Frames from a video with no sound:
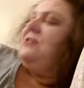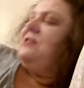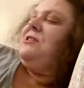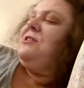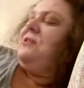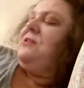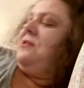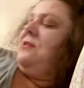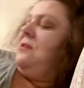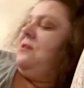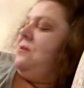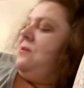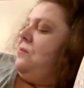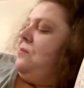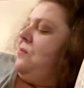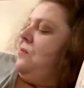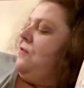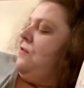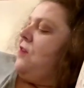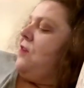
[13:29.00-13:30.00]
So
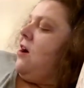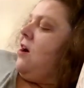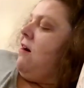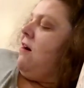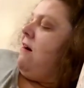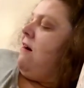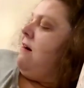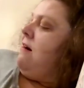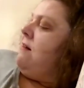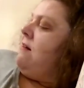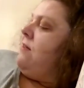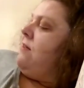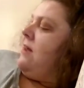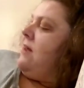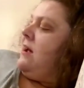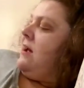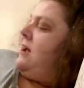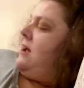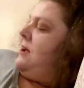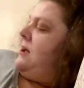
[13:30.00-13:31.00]
we've got all
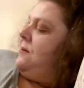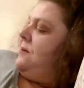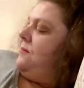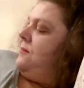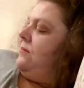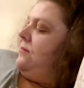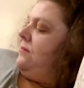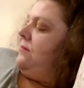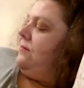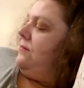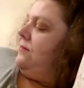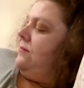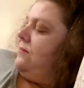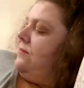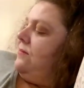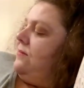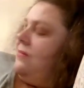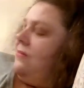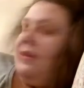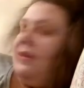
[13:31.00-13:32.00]
that
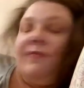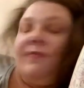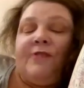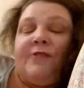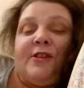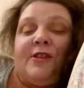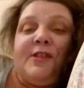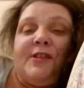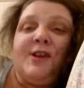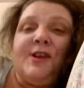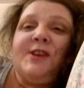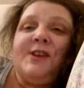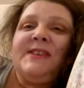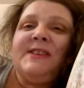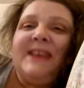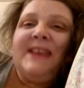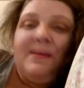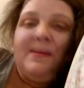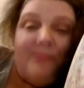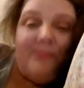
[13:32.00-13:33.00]
for
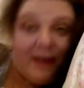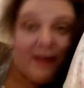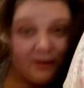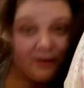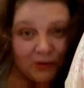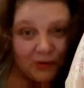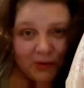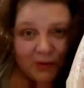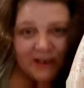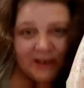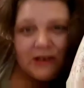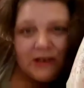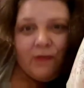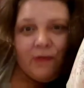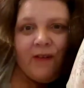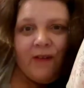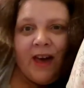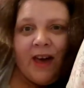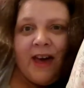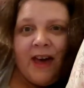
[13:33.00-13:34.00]

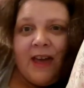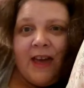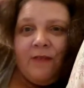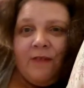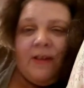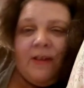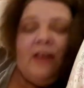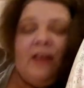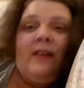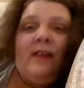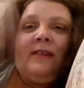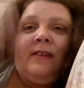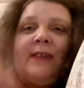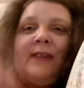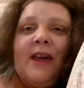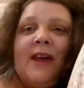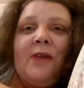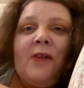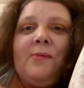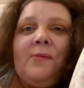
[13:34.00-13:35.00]
£13.25.
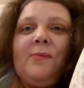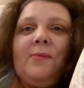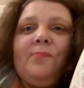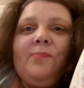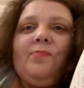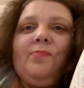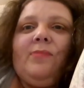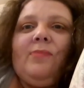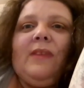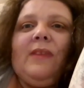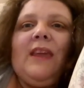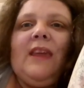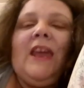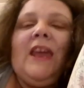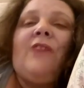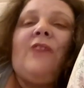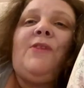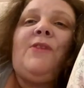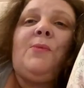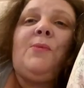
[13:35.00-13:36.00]
Now,
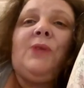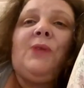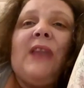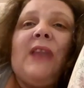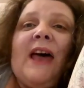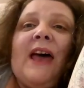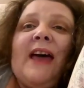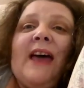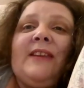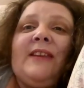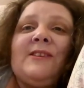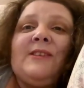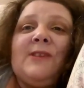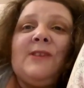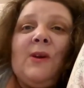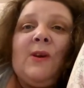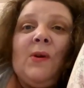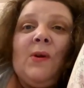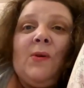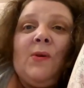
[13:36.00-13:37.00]
if you would like
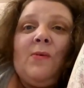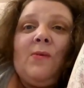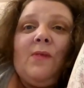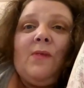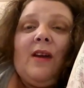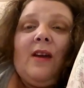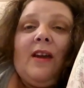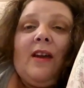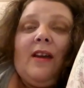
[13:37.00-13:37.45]
to